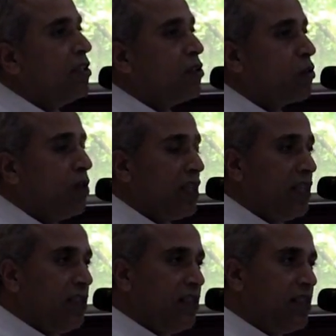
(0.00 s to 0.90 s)
So
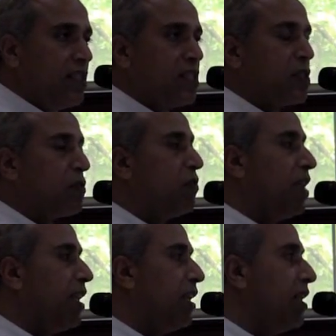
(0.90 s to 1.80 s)
in this
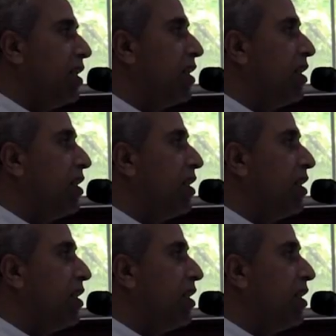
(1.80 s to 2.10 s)
way,